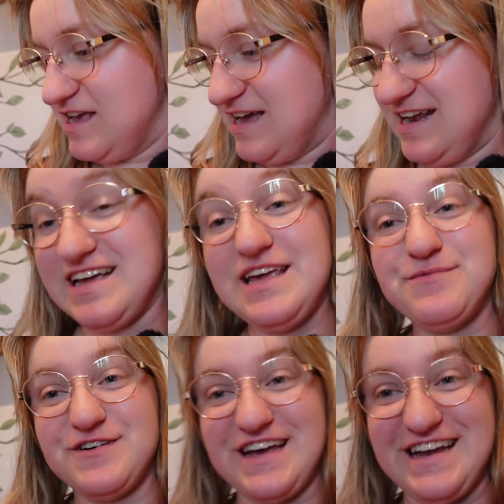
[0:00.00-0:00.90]
And I keep
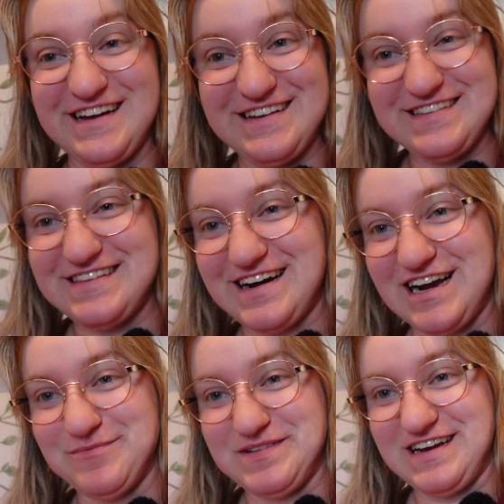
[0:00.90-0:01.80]
forgetting that I
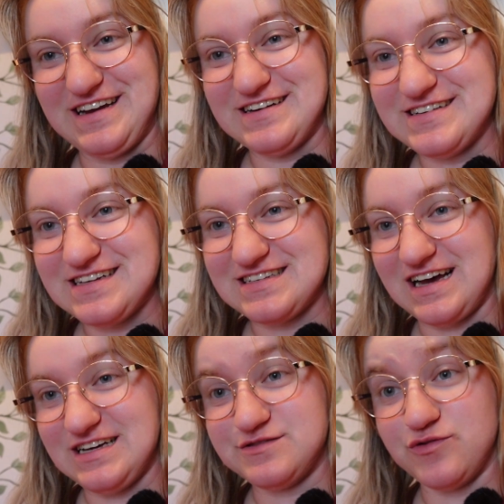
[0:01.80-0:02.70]
am knitting
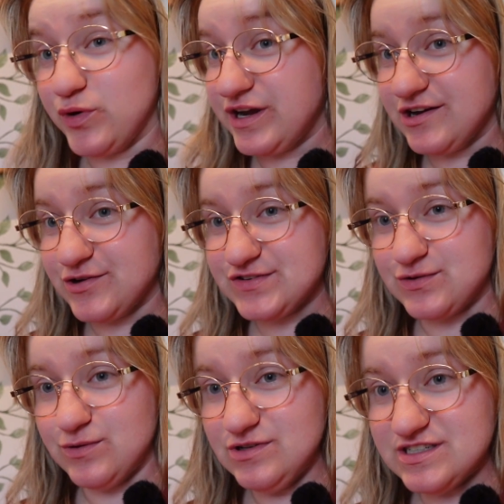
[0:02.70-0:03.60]
size 4 years
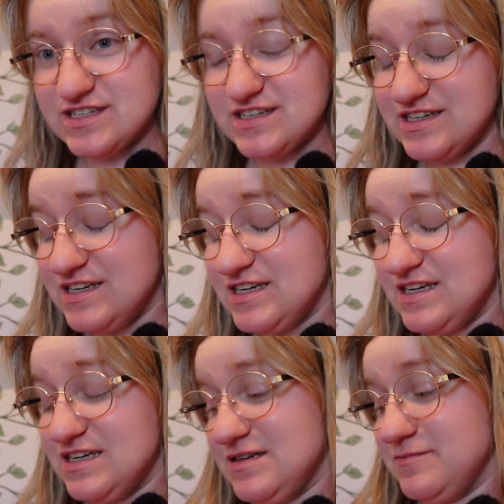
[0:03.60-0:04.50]
old,
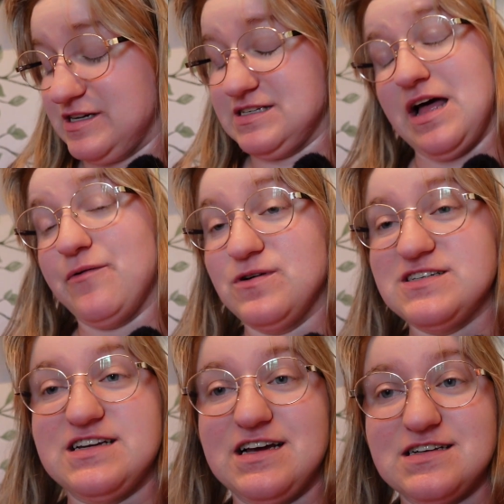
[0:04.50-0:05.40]
because that was
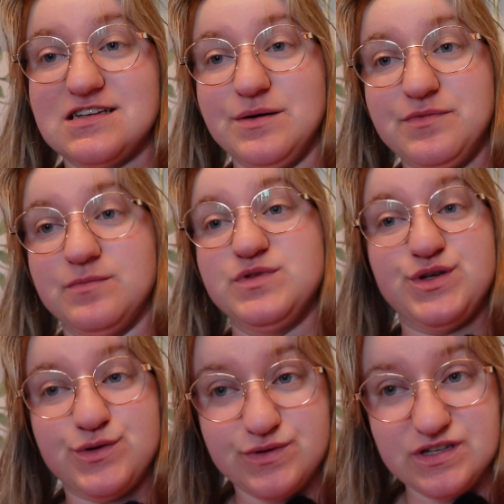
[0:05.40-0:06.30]
the next up from
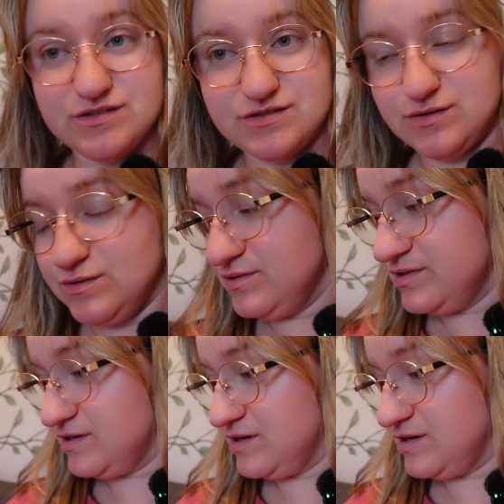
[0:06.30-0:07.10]
2 years old.